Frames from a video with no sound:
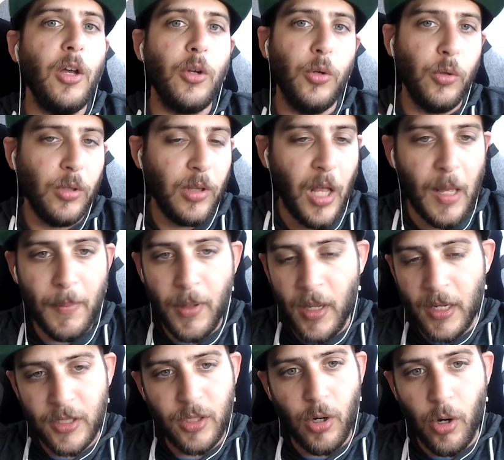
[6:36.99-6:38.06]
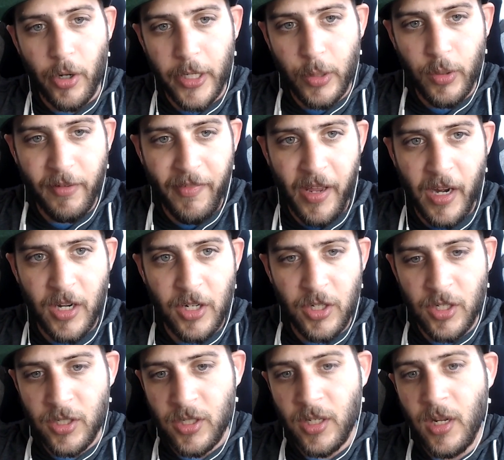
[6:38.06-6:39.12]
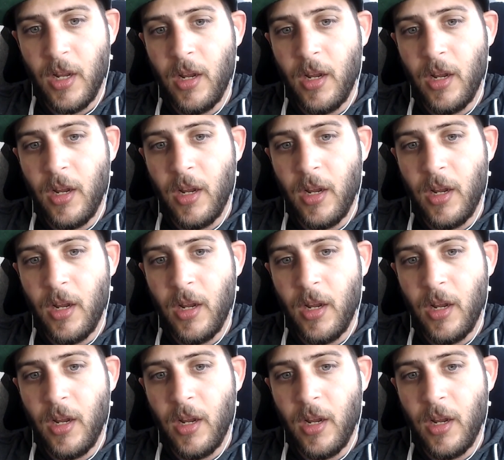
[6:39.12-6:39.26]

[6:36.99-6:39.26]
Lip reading: Kudalaba has cardio advantages.